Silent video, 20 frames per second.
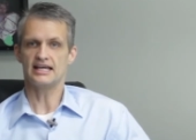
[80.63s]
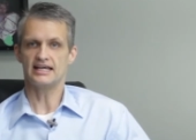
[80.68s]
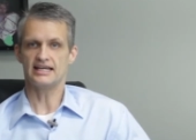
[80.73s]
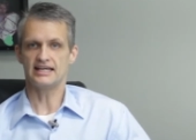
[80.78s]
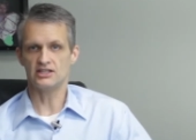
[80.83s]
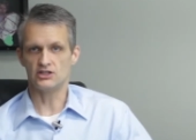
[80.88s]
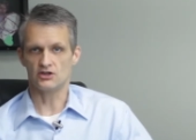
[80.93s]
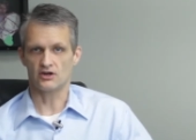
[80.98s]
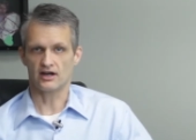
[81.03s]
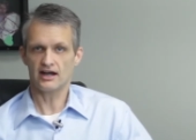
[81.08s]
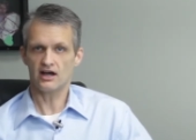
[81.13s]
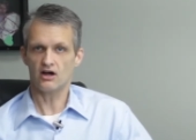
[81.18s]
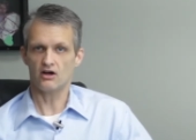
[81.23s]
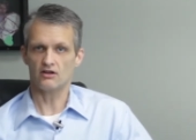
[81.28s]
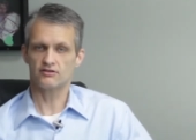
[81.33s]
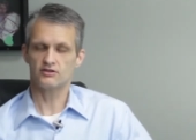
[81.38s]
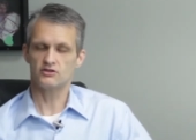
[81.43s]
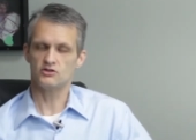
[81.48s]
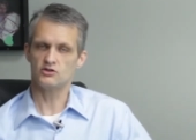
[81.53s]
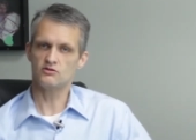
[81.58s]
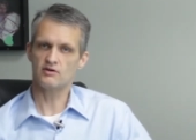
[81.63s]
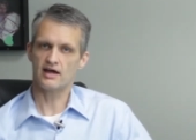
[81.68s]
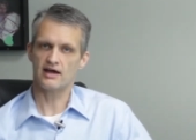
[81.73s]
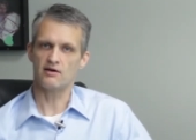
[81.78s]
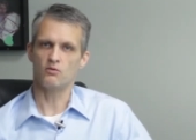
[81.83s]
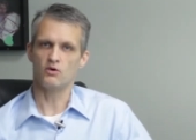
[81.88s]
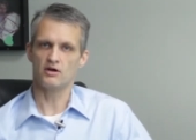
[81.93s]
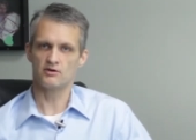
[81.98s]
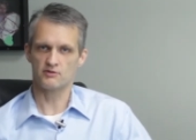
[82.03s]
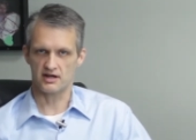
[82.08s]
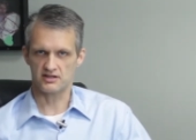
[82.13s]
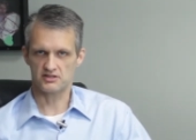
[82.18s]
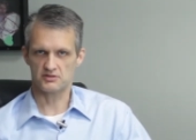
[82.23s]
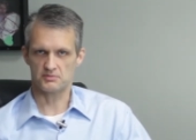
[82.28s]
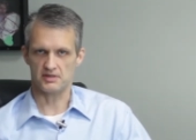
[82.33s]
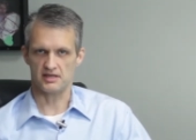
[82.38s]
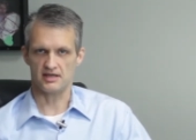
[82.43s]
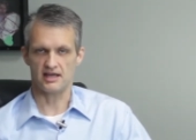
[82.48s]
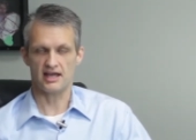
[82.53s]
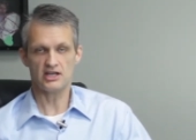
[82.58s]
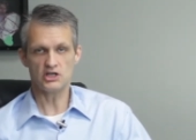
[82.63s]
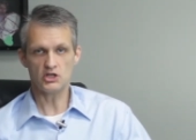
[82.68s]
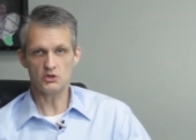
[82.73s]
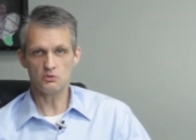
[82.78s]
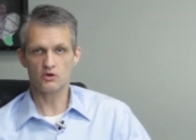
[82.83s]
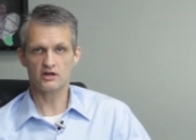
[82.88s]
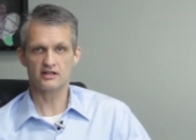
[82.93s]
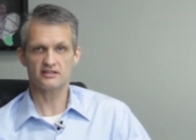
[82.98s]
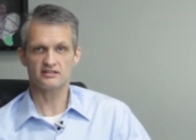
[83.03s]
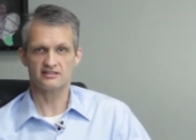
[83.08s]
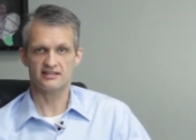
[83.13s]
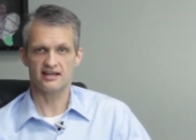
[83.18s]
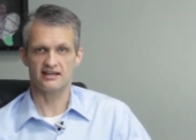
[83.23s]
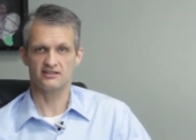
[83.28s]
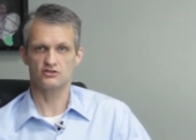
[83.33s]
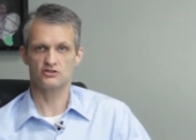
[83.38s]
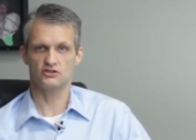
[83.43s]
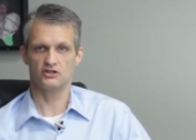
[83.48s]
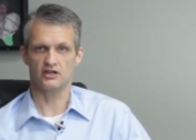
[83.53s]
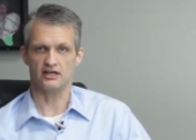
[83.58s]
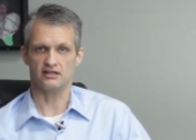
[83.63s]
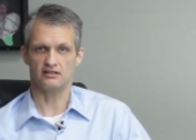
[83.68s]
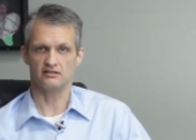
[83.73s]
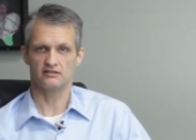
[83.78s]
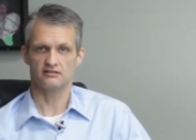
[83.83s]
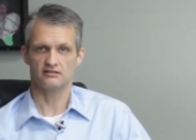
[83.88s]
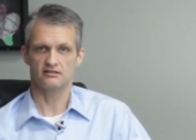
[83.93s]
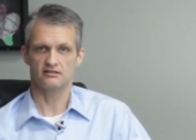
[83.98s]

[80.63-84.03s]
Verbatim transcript: in your health, you have one recipe and you want it to taste good.